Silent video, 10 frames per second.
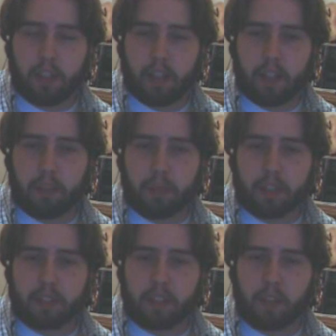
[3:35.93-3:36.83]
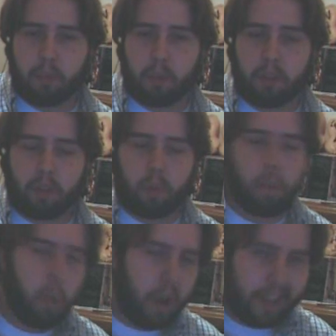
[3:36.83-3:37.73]
uh, because they weren't
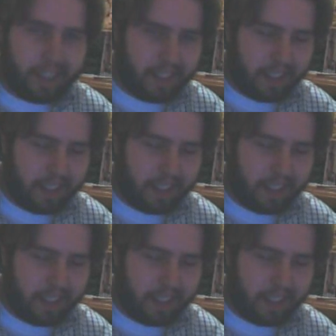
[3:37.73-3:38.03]
quite